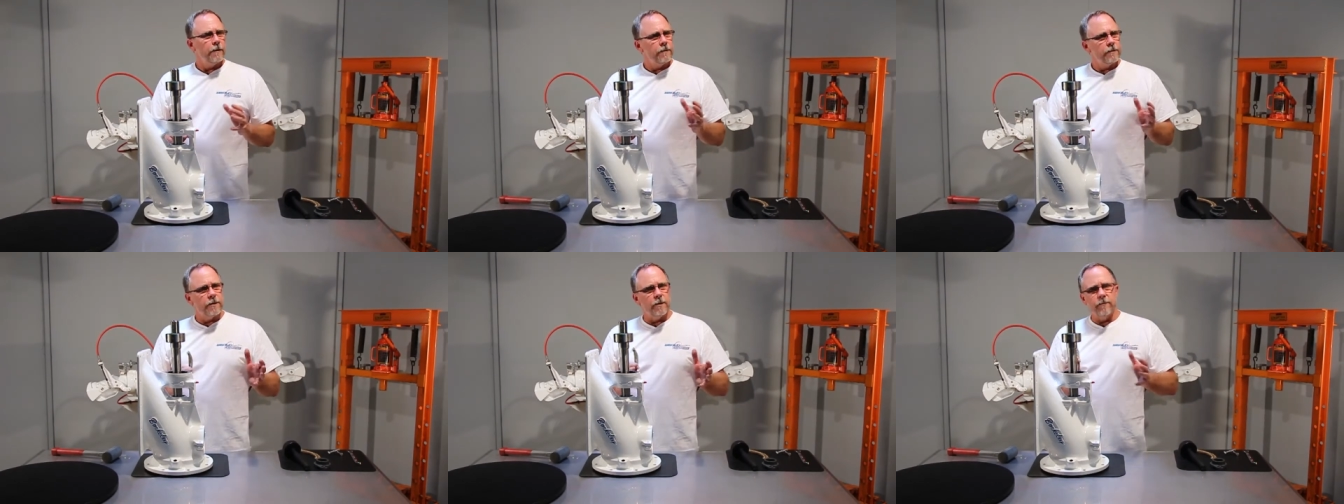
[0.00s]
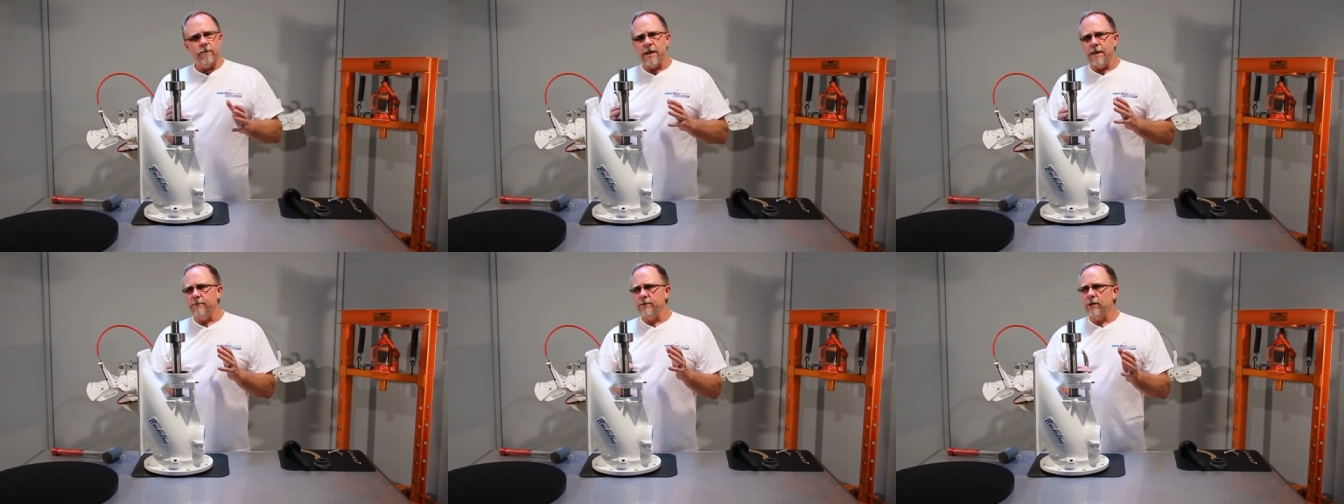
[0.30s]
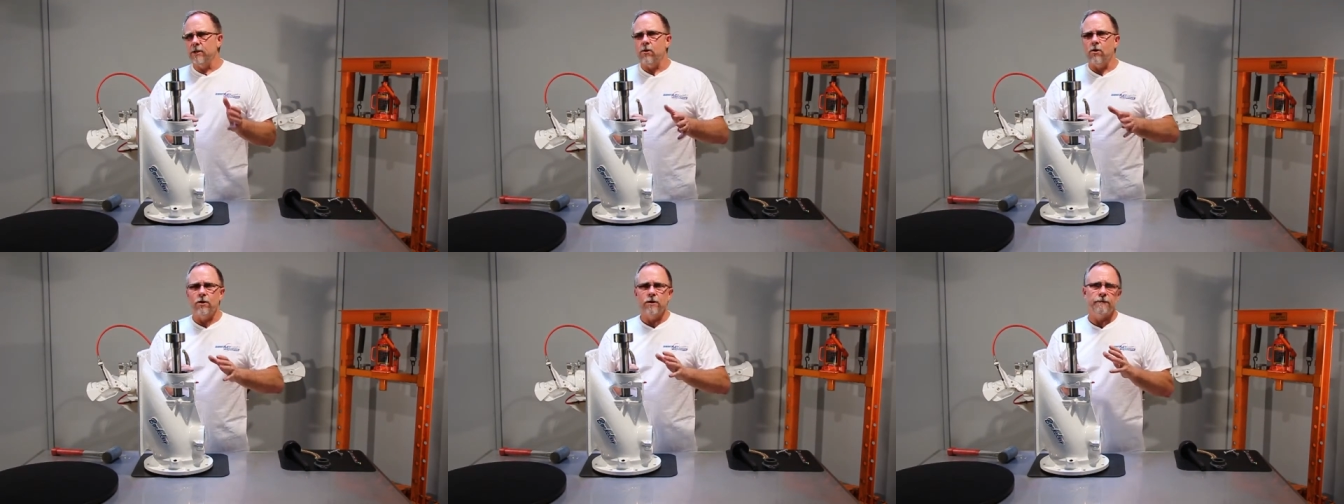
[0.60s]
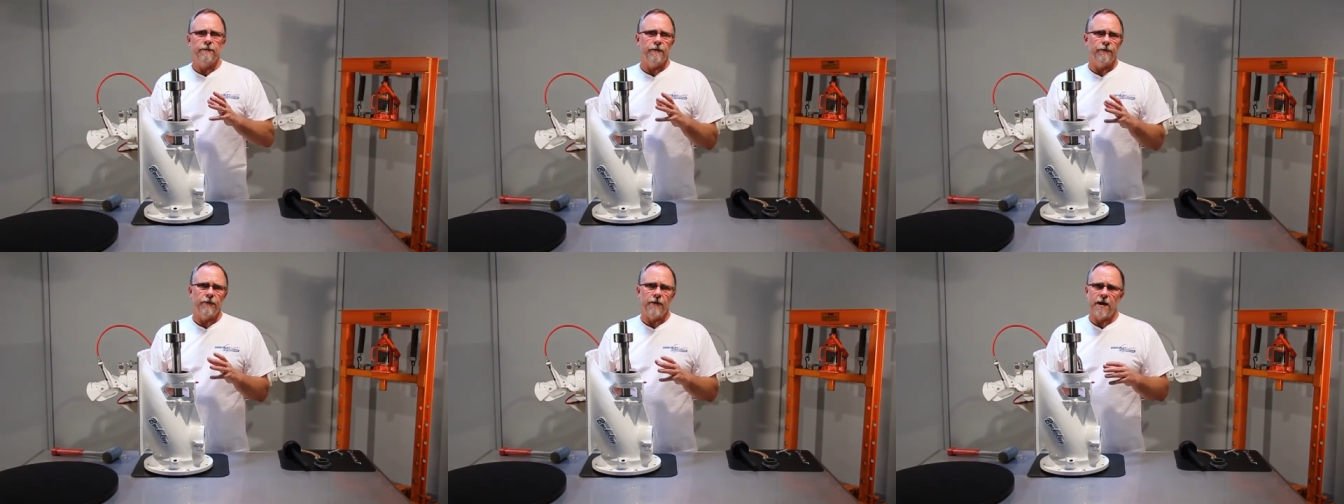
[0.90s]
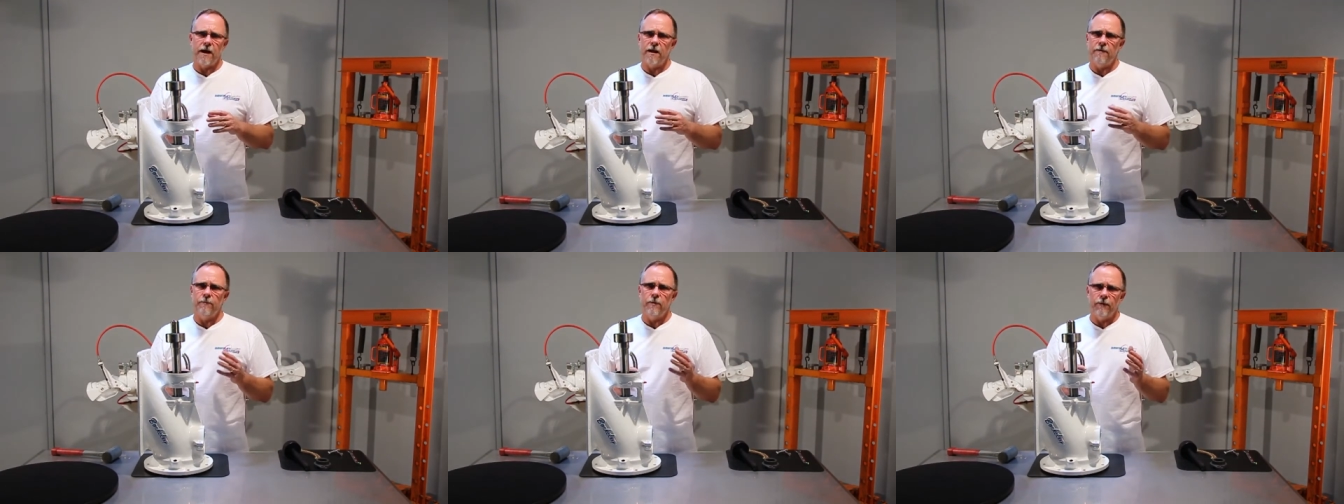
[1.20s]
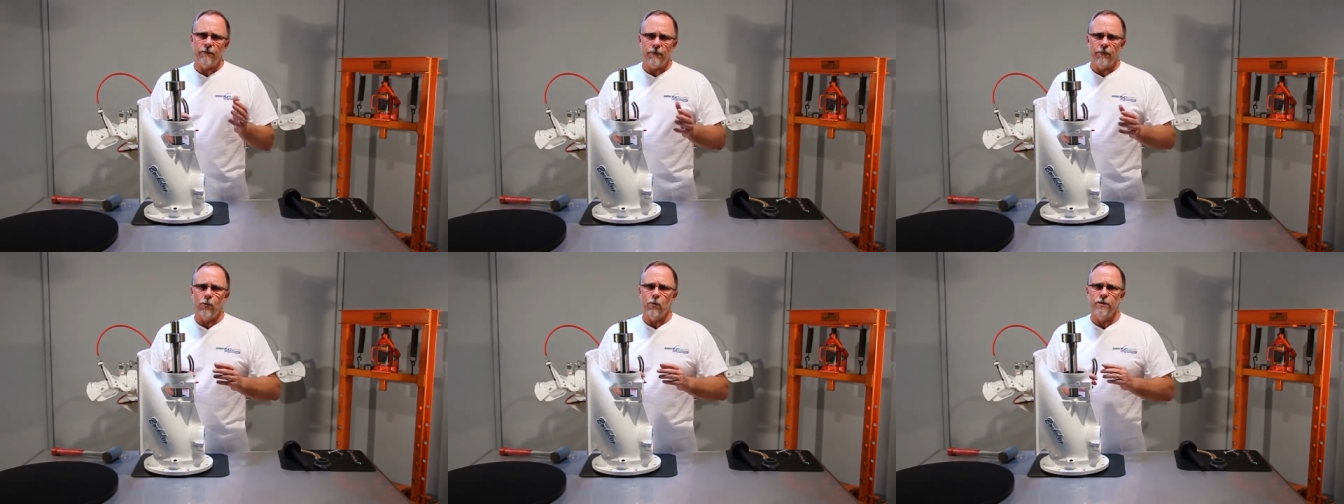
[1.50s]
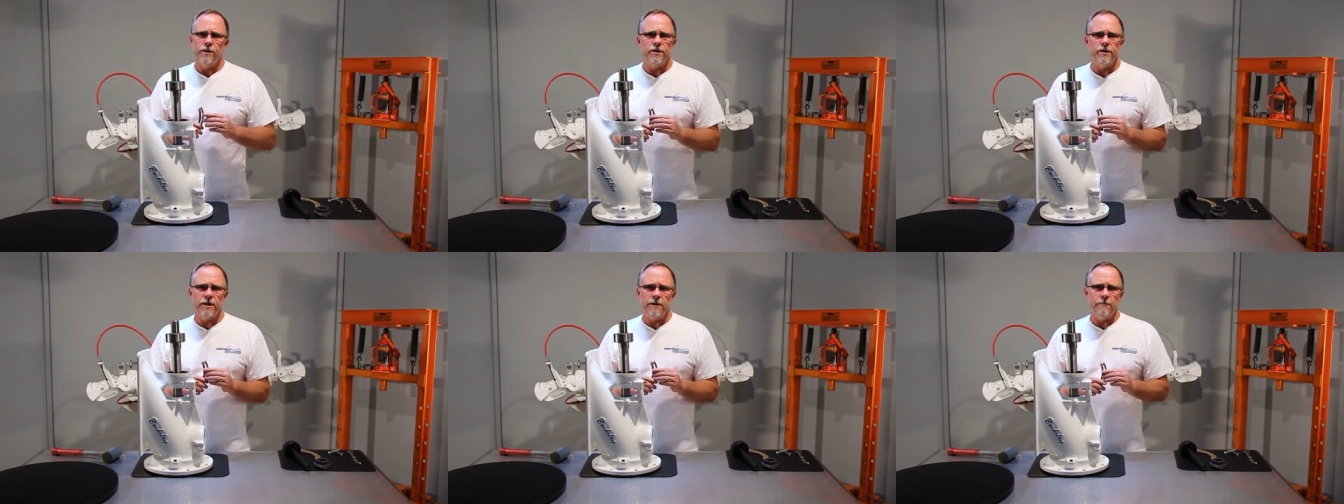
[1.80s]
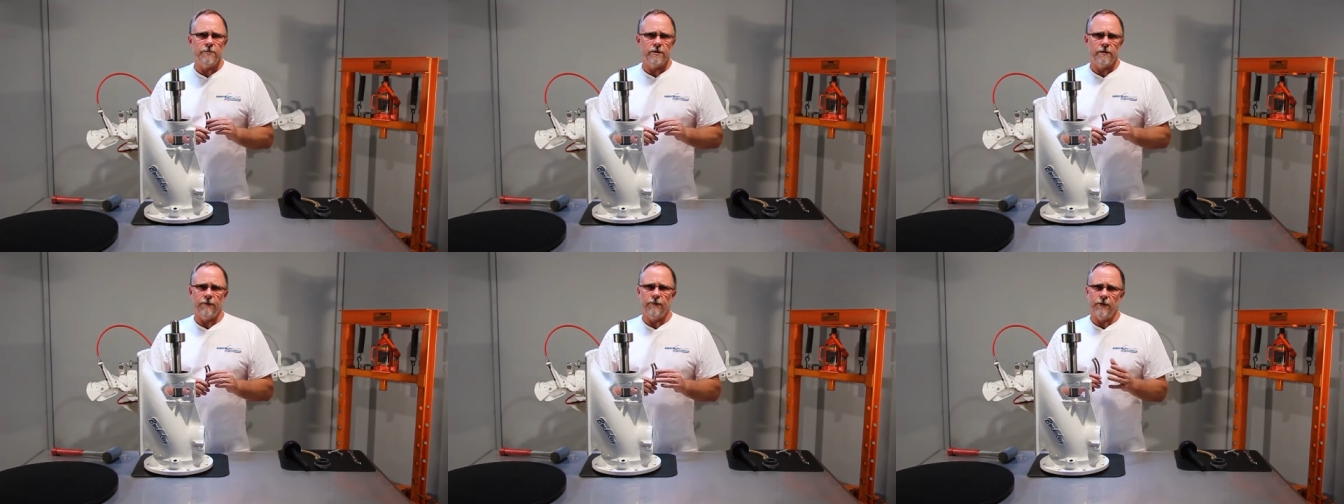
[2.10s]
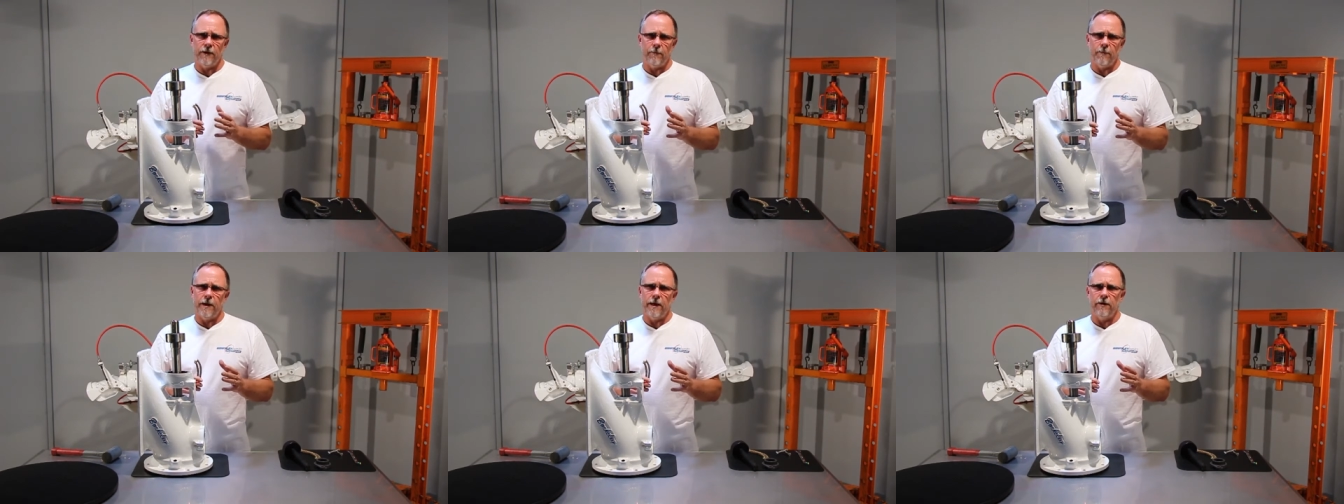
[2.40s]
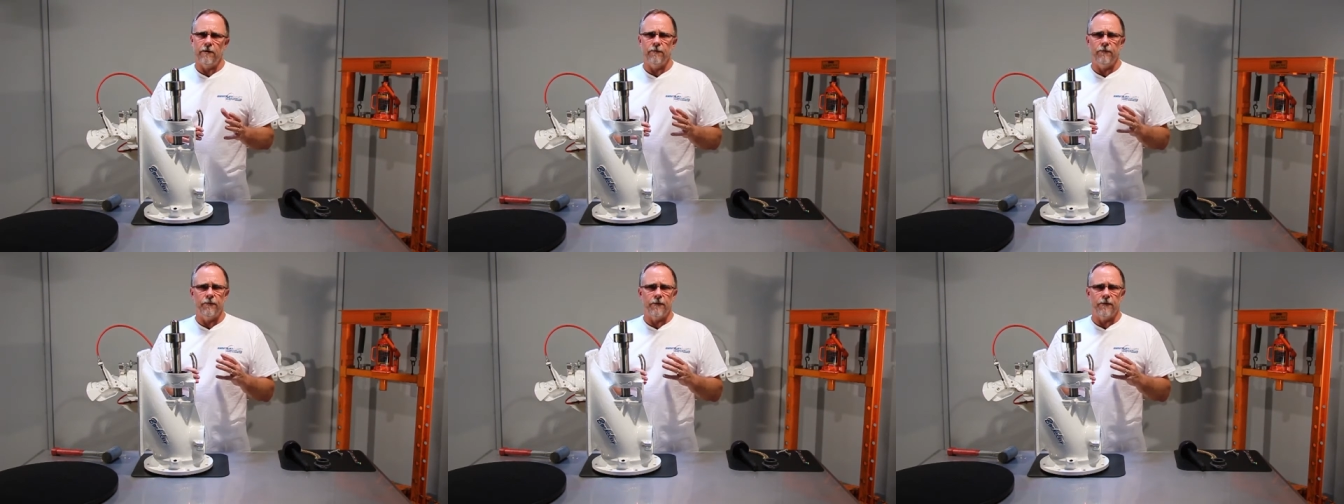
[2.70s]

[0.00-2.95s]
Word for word: Sometimes it calls for five, but four just seems to fit better.